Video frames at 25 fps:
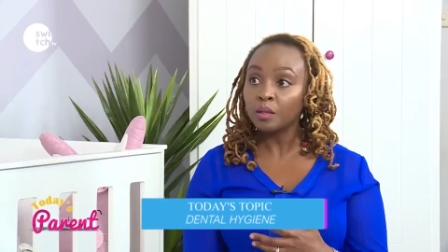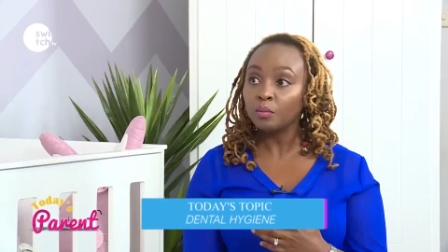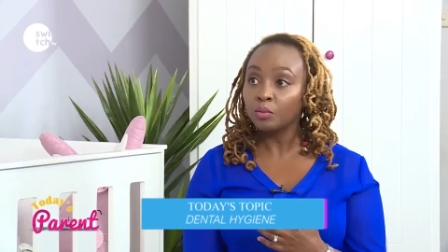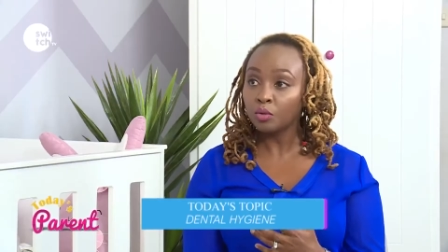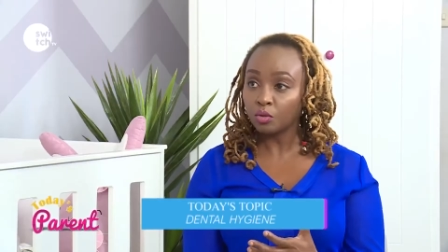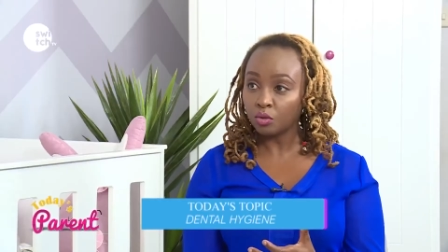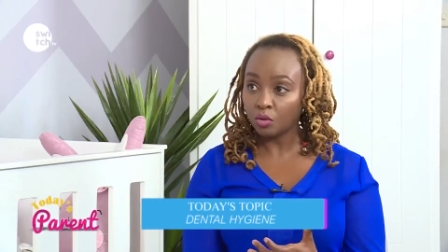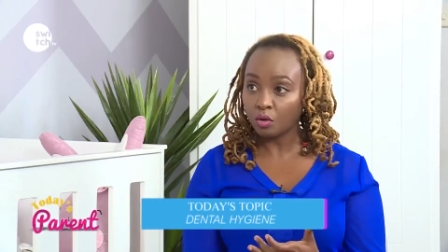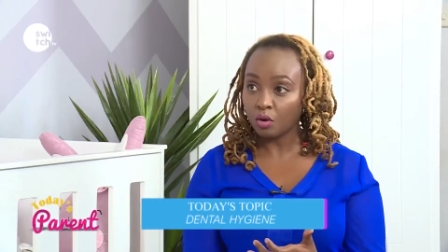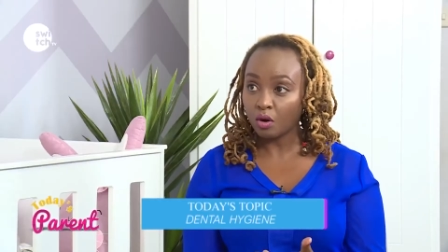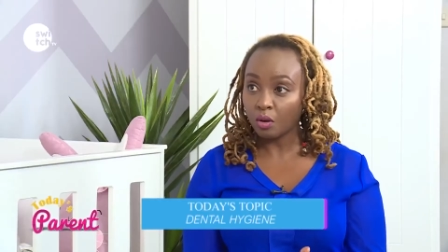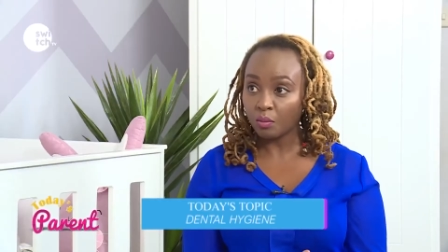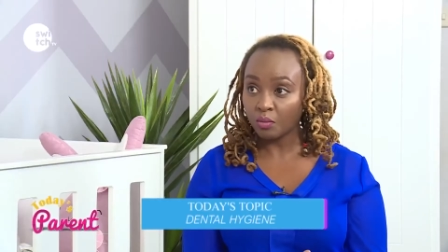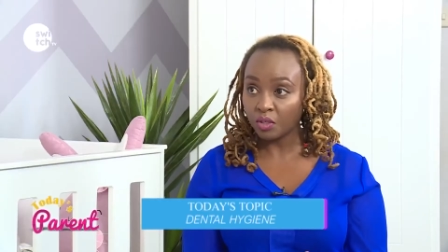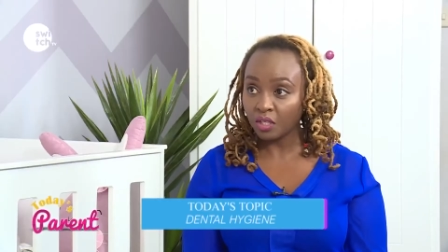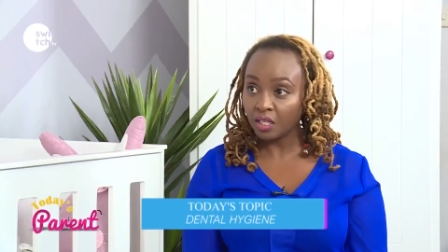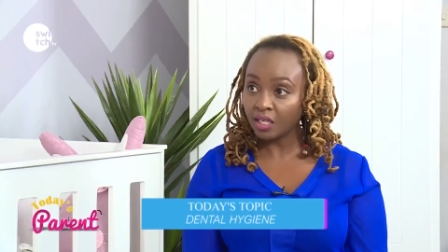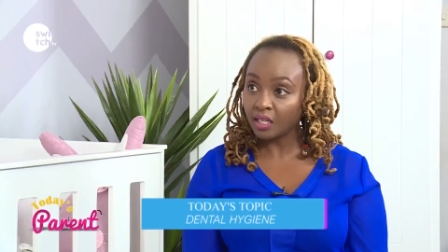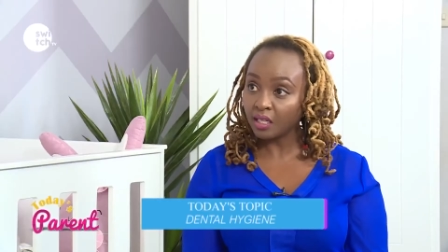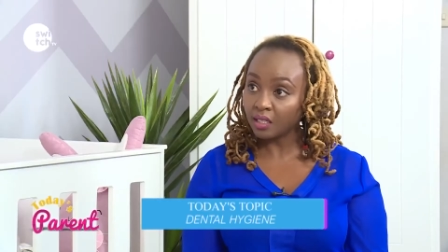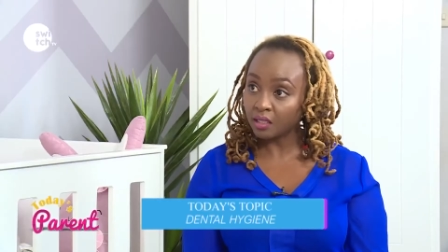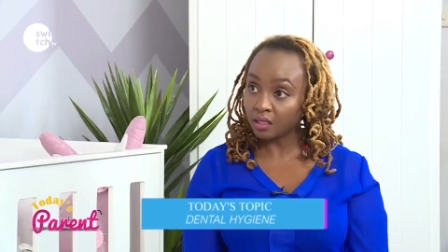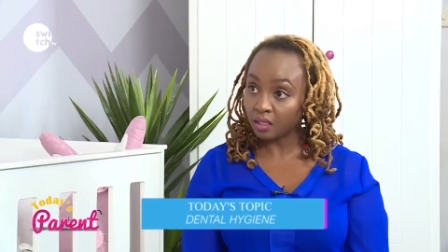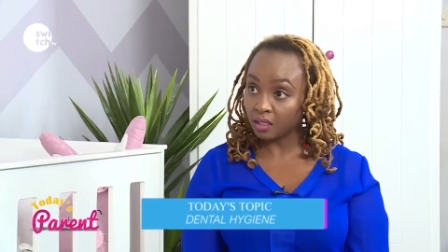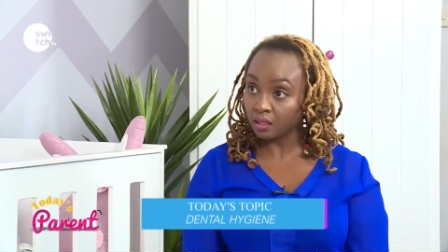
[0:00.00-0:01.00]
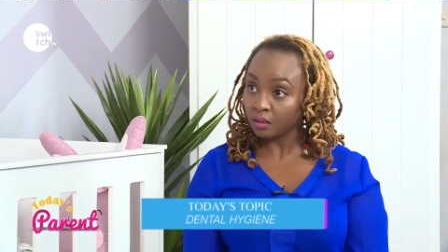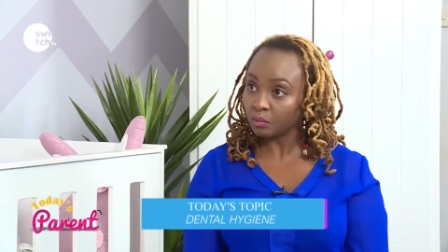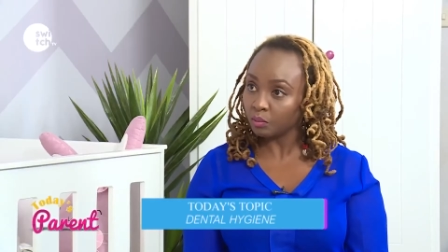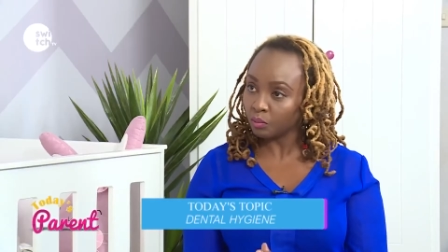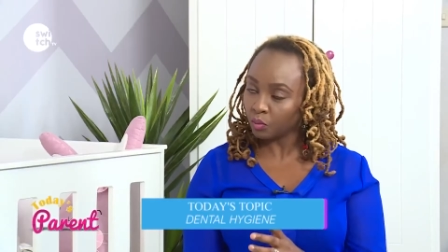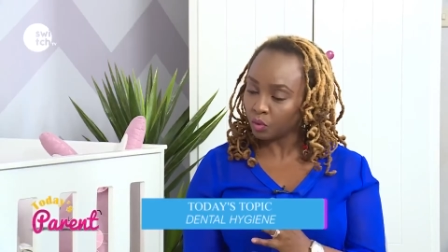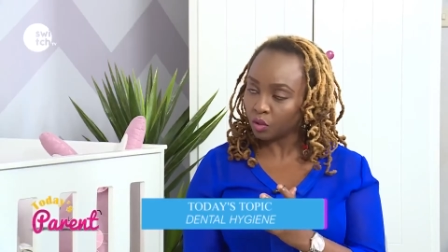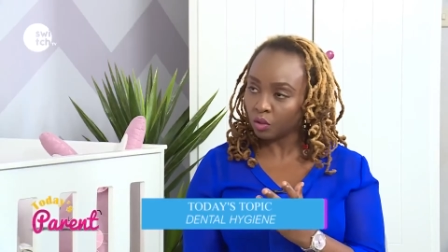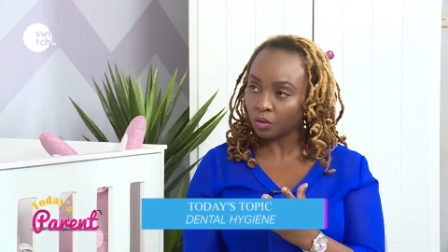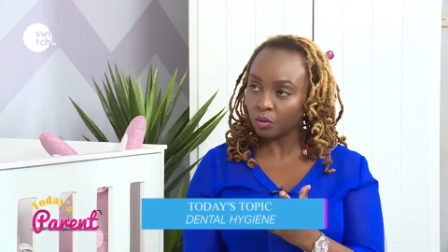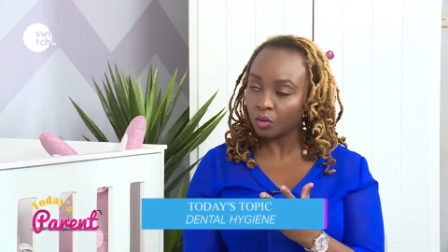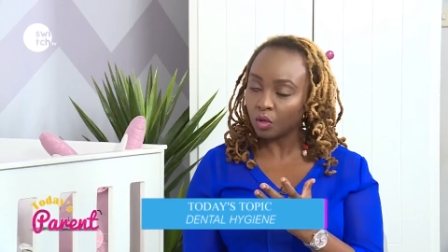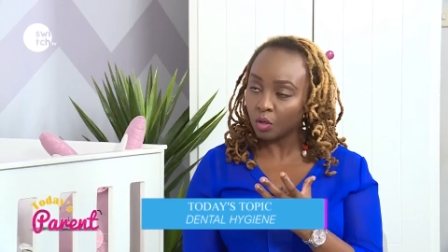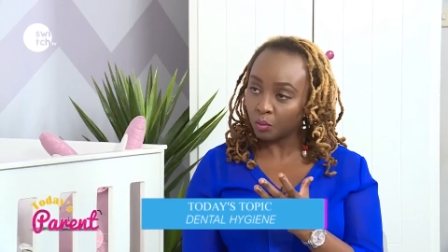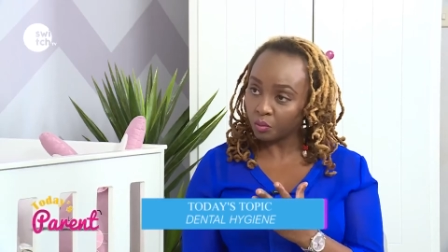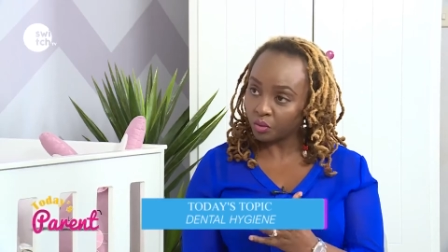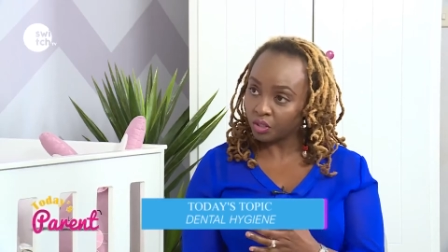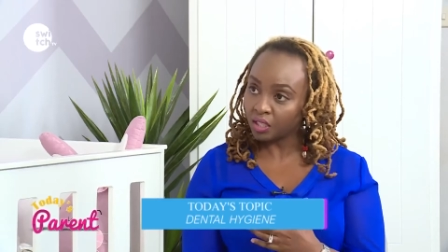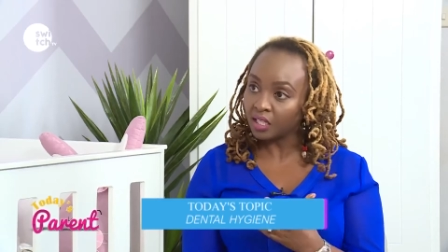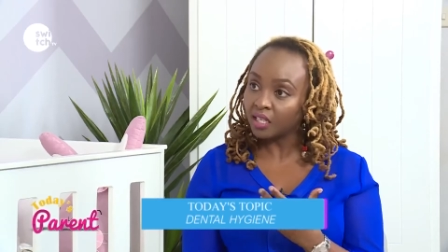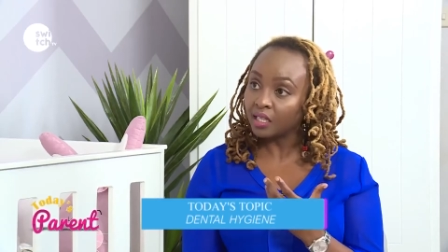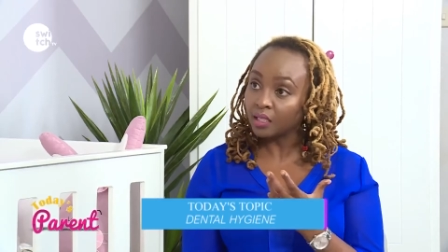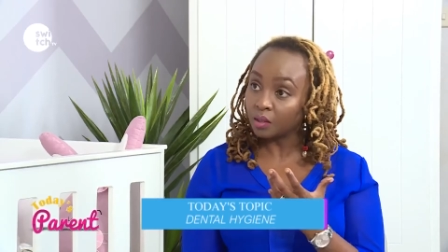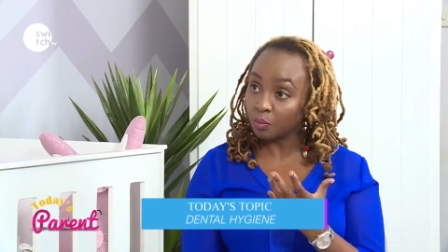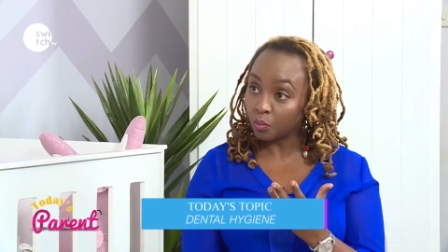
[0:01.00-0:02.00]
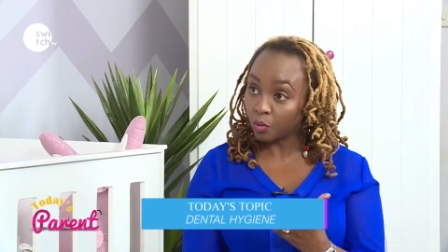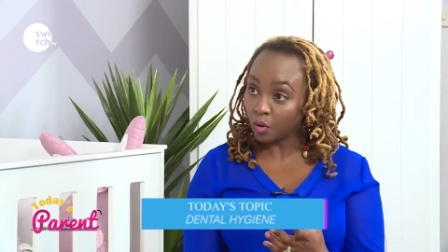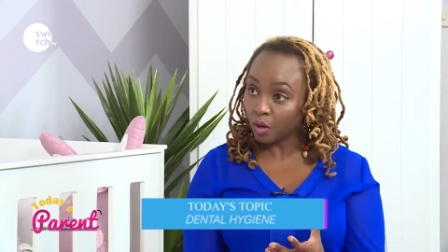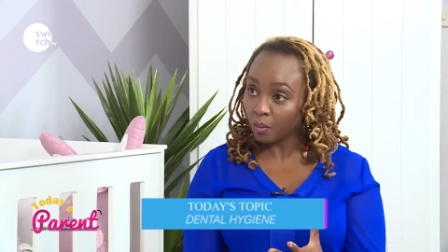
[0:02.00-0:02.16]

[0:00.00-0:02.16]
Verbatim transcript: able to communicate it, go communicate yeah.